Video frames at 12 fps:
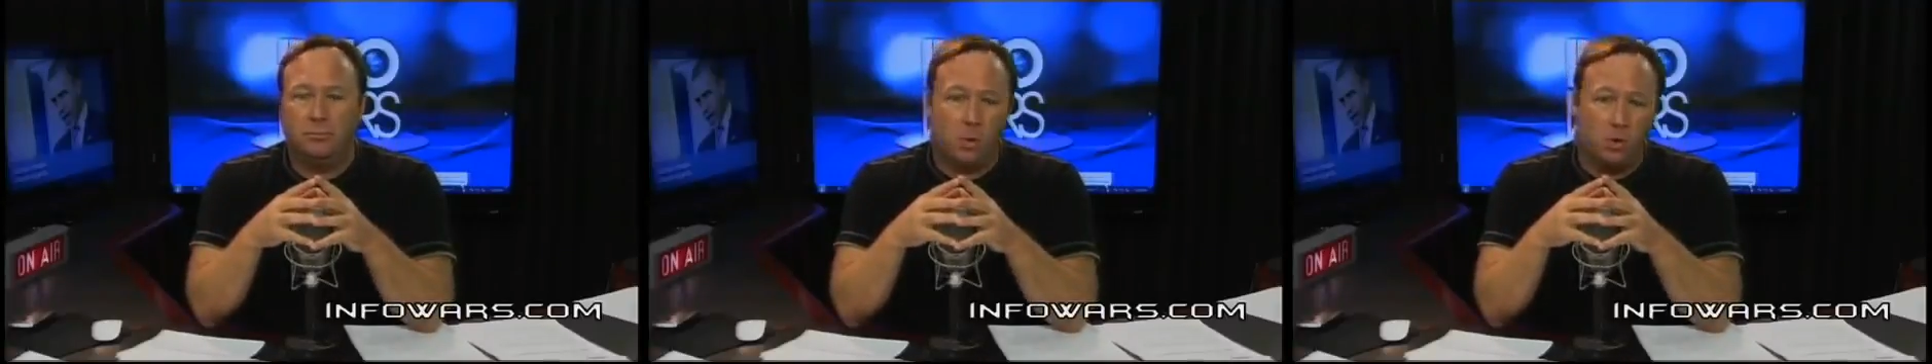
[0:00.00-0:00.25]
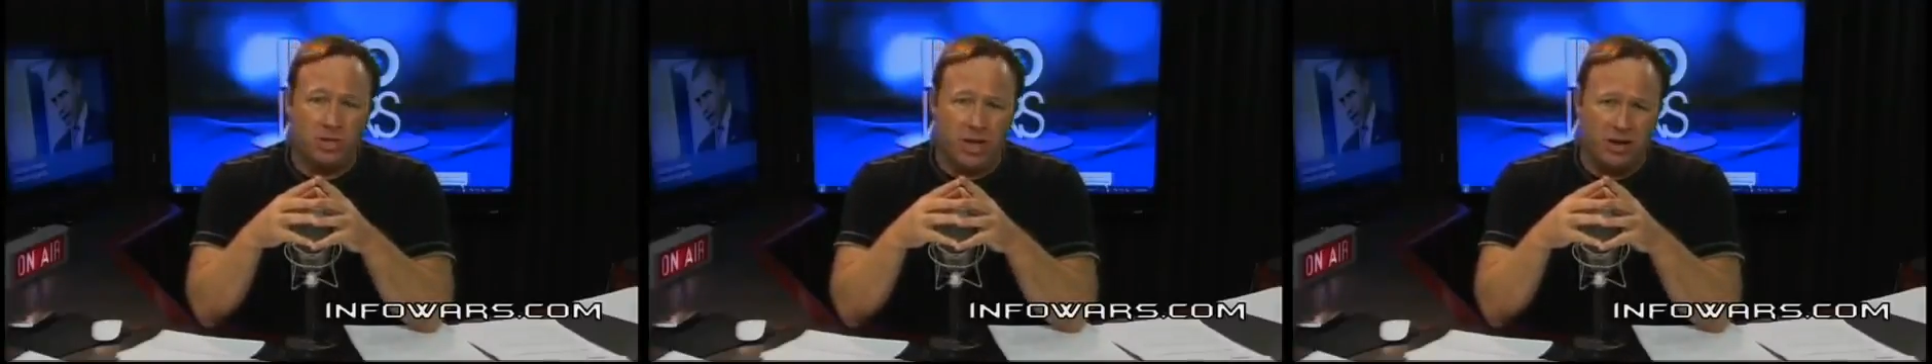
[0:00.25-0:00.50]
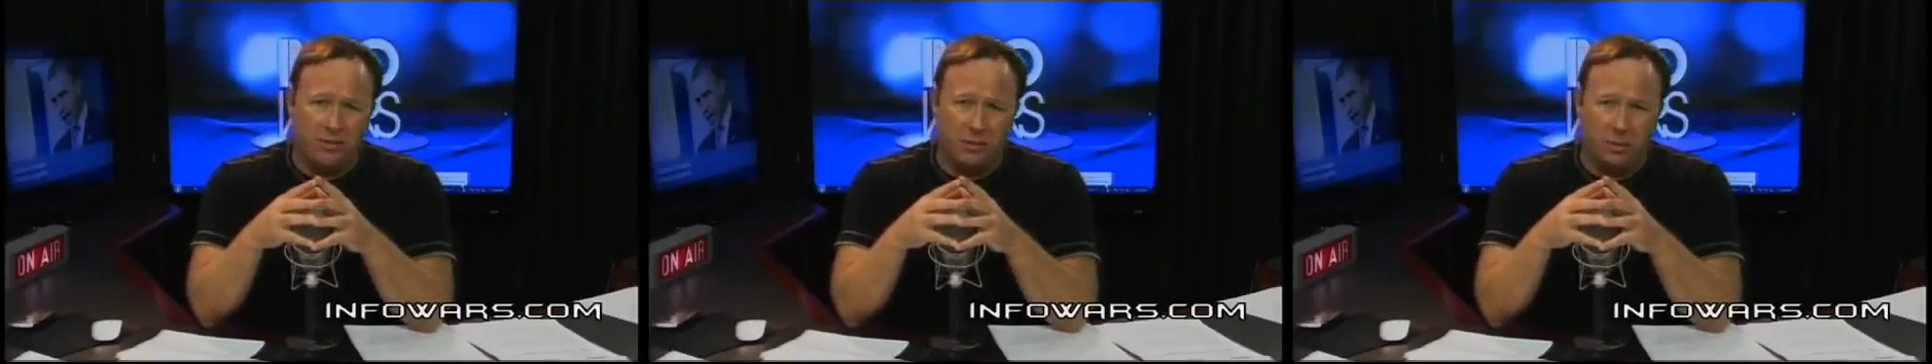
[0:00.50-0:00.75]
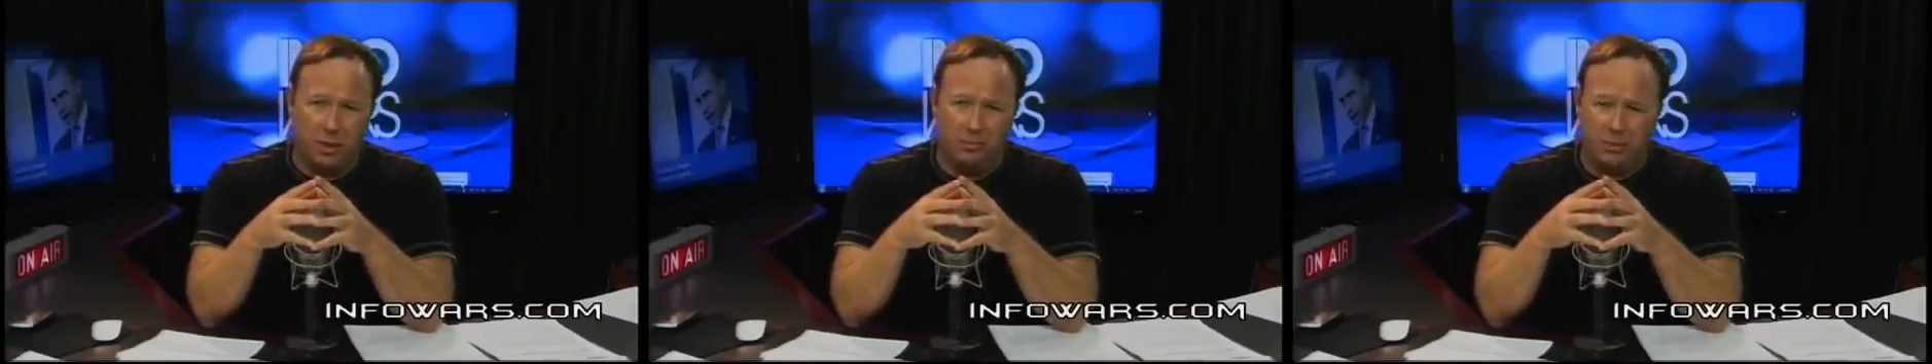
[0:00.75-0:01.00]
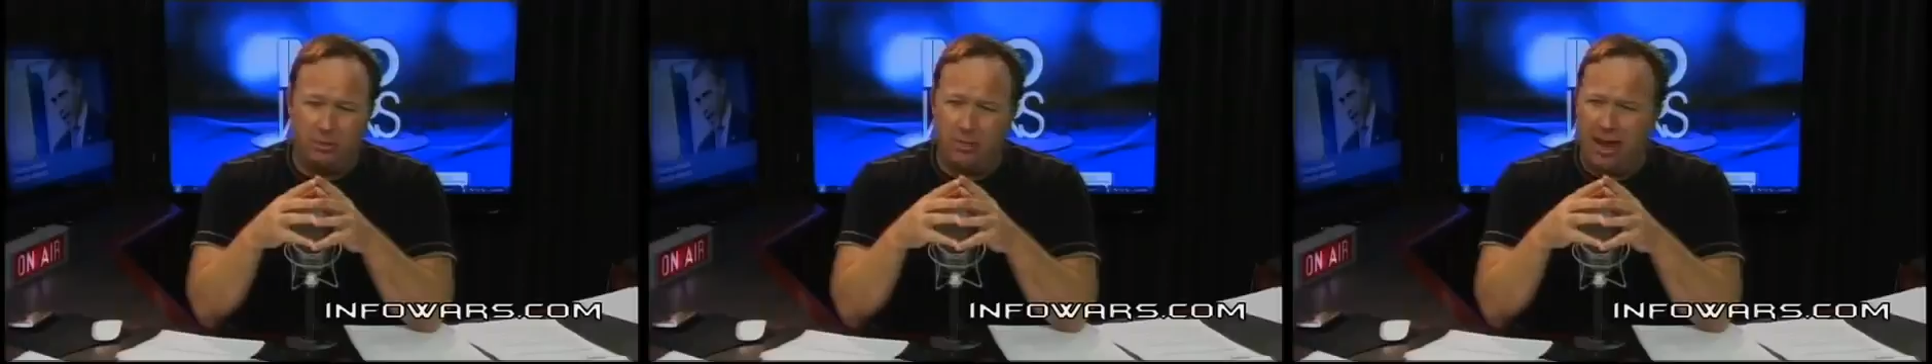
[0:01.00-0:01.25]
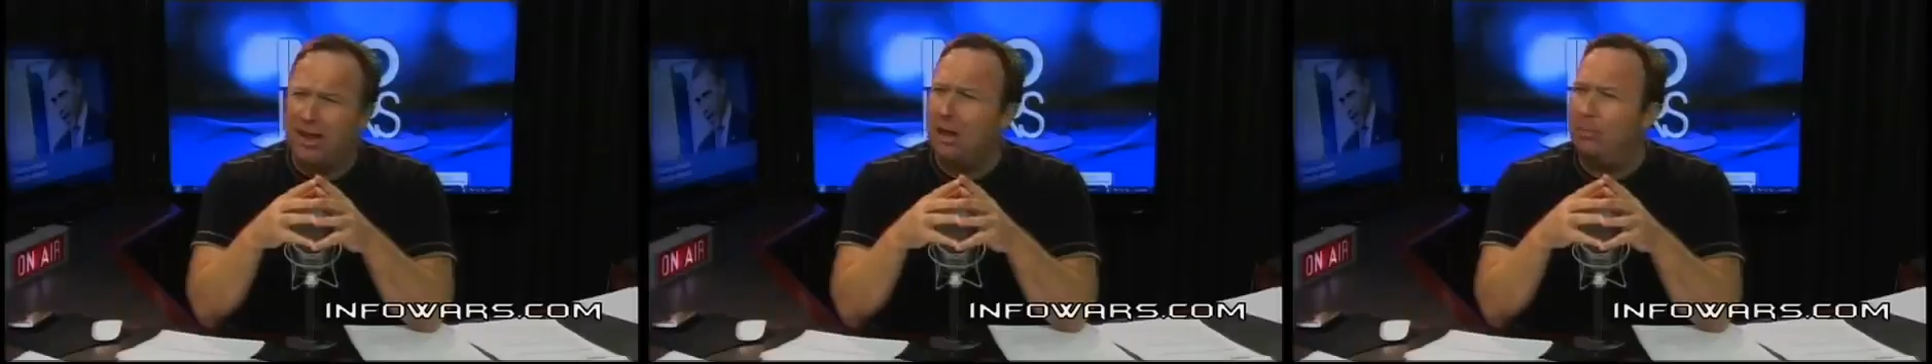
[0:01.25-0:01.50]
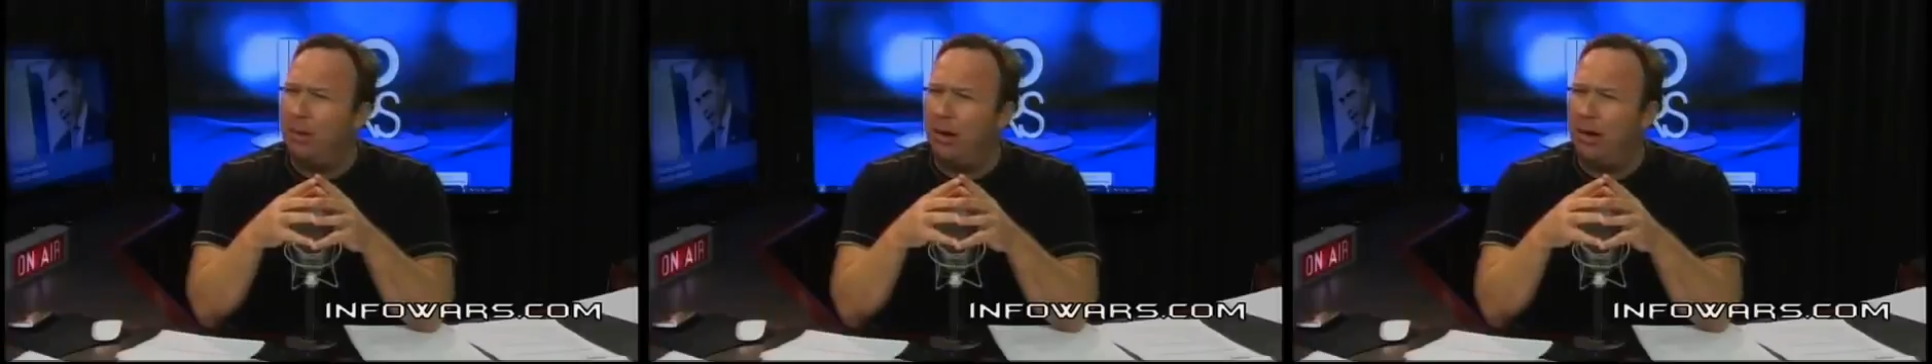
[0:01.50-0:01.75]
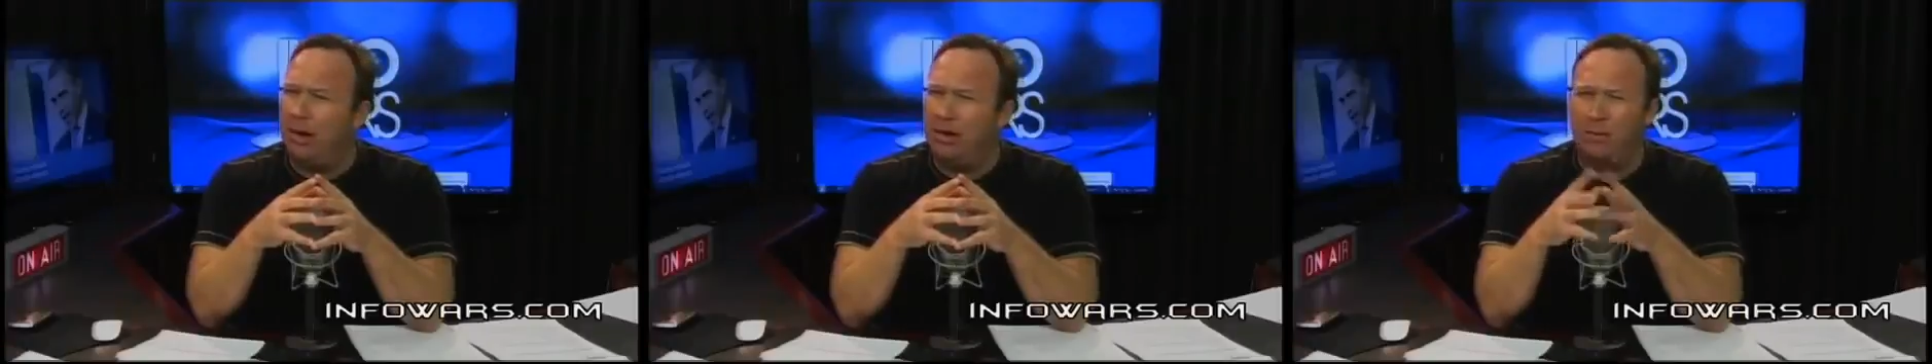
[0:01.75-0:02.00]
course, I don't even really put makeup
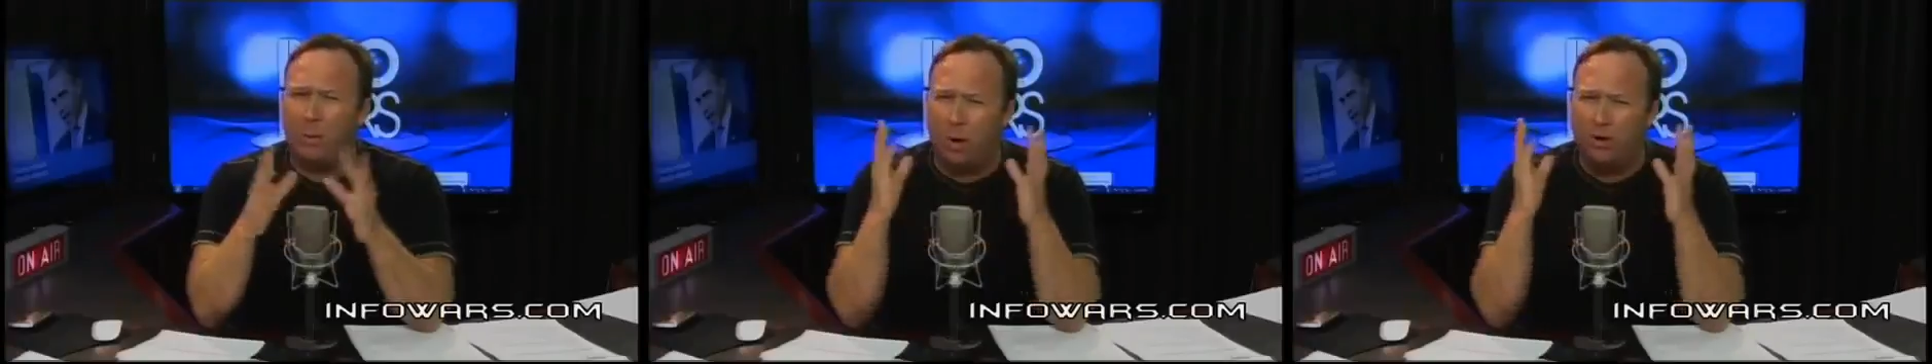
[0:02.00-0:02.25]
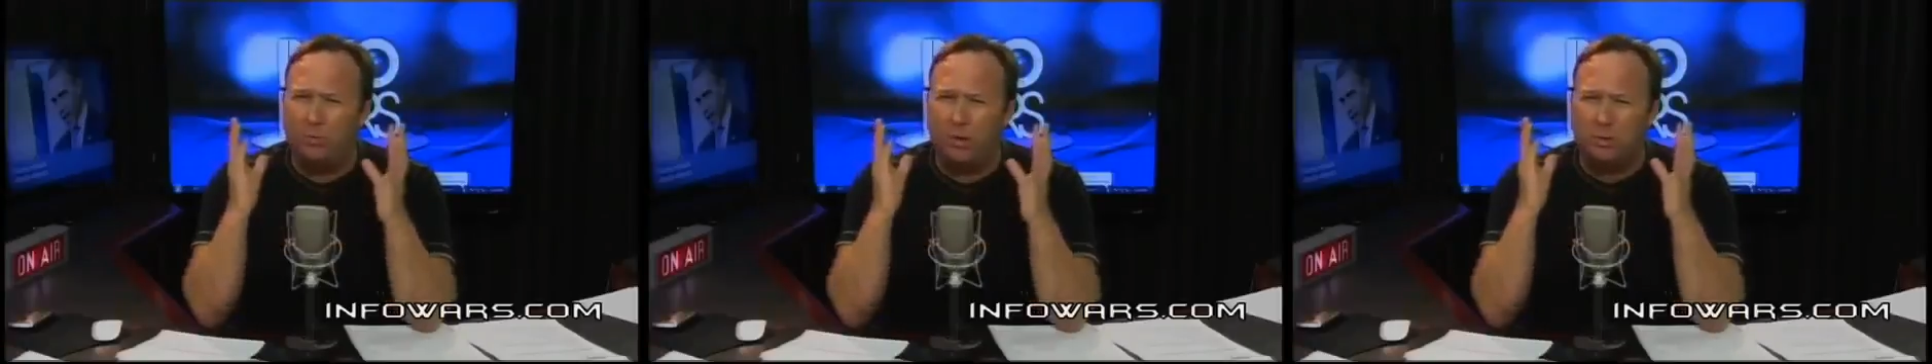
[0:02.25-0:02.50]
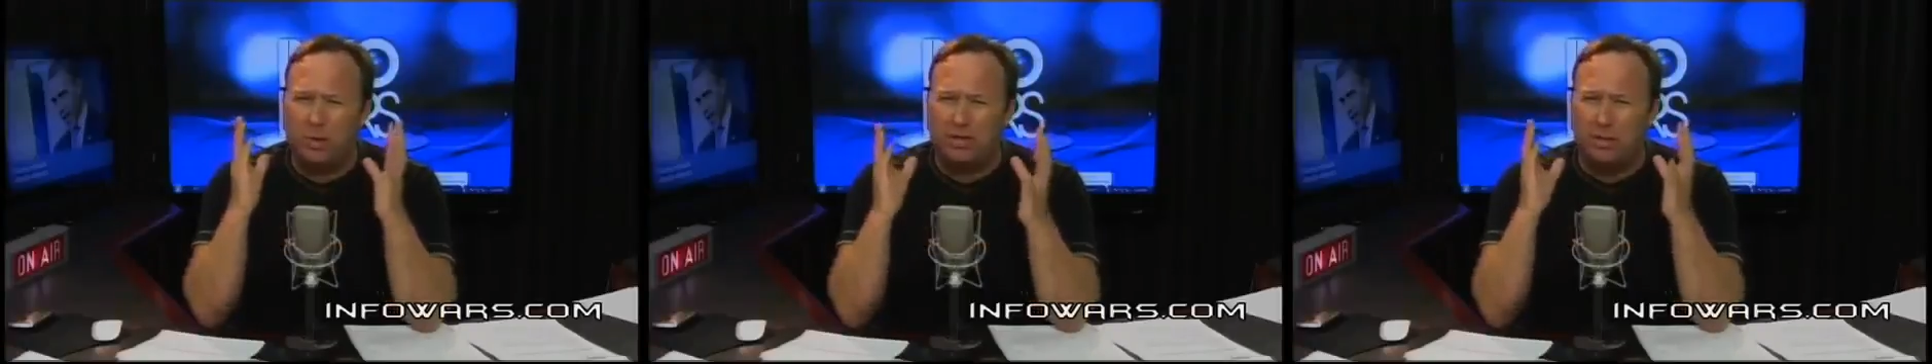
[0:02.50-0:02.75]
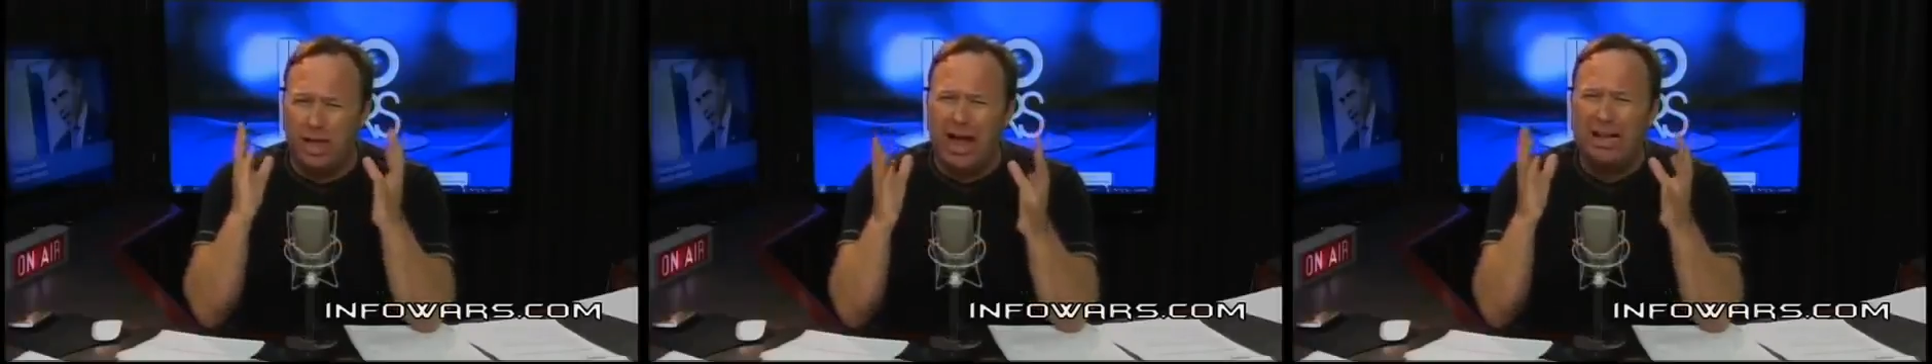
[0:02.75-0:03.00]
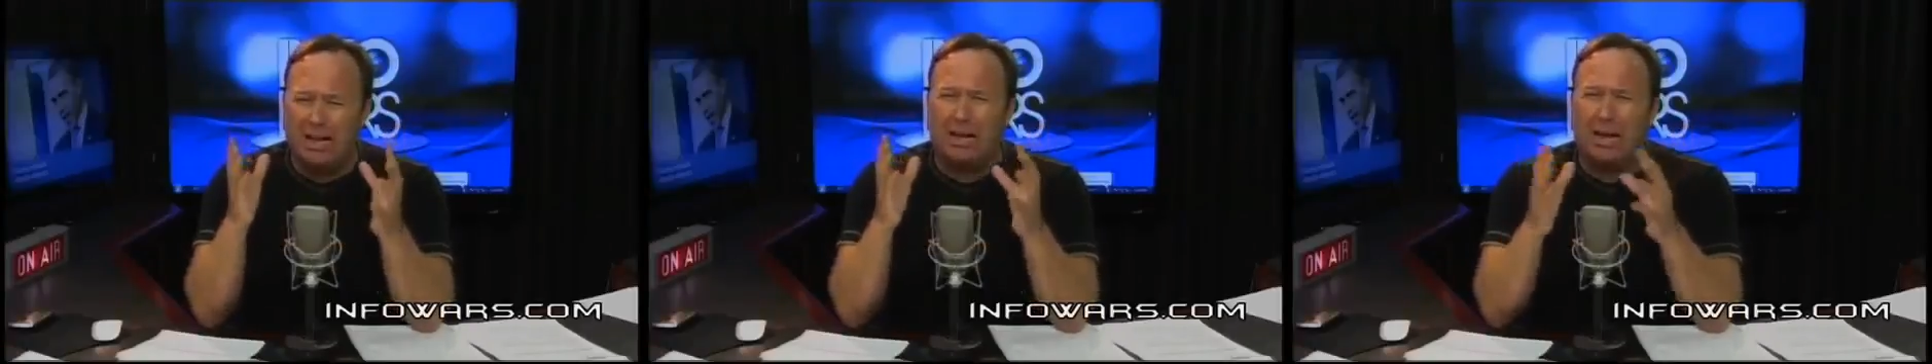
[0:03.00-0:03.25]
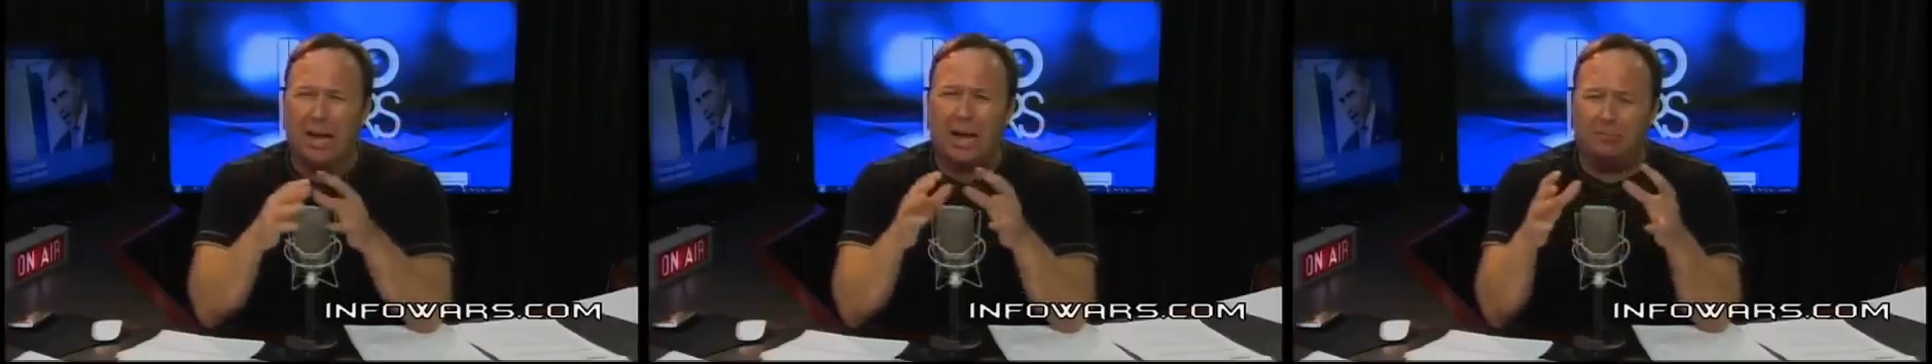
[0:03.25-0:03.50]
on. I don't even worry too much about the lighting.